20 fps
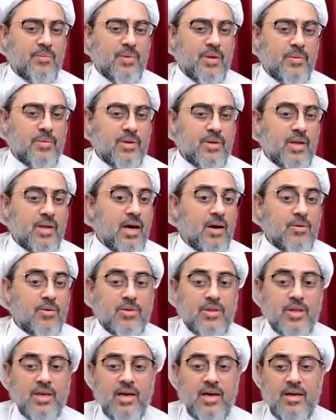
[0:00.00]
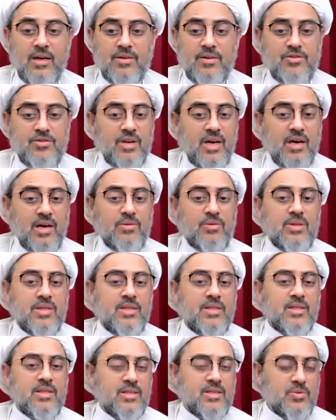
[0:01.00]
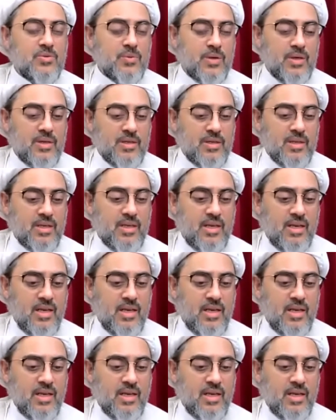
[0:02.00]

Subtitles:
people how they are drowned in this world,